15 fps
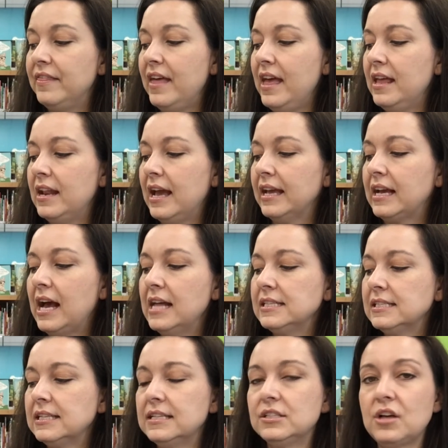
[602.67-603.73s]
then I cut
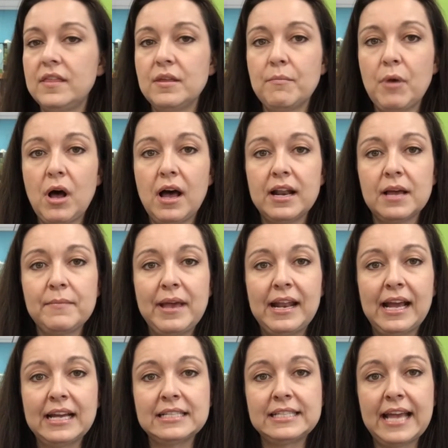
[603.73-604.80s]
slits on the bottom and
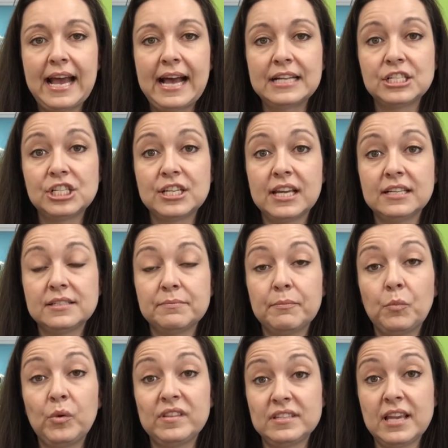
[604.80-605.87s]
I attached it
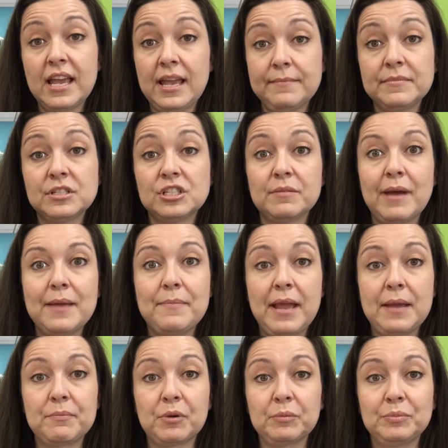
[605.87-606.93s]
with tape to my
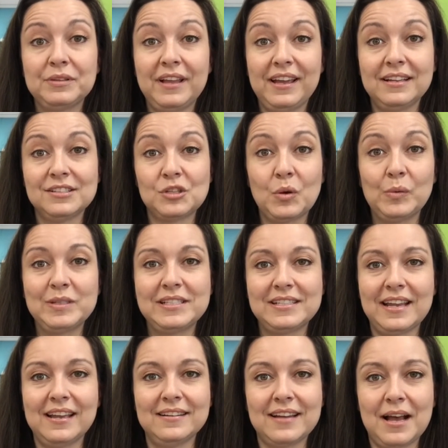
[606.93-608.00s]
paper plate so it would
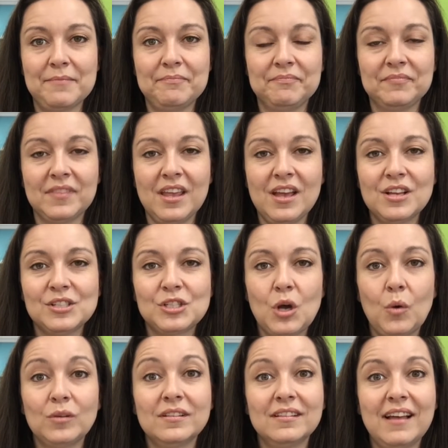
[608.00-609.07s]
stand up.
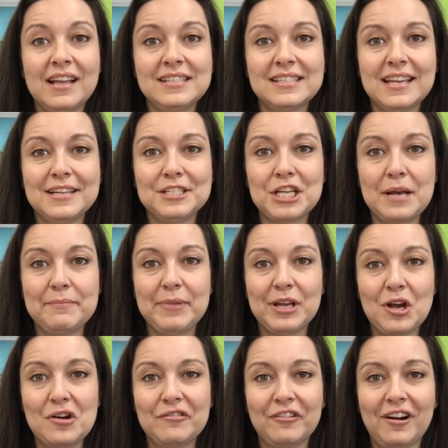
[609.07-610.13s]
So let's get jumping
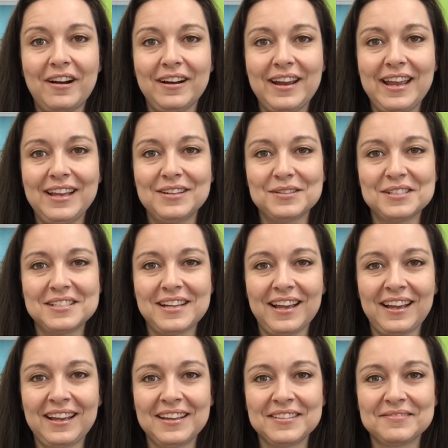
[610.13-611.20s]
over our
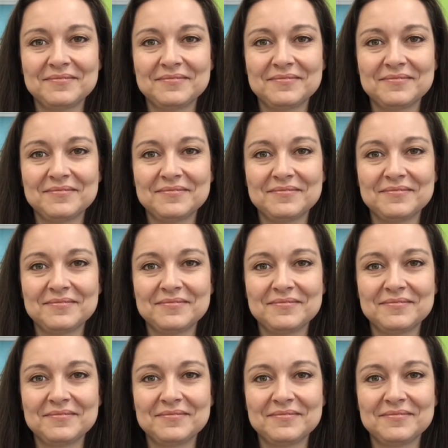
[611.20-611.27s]
candlestick.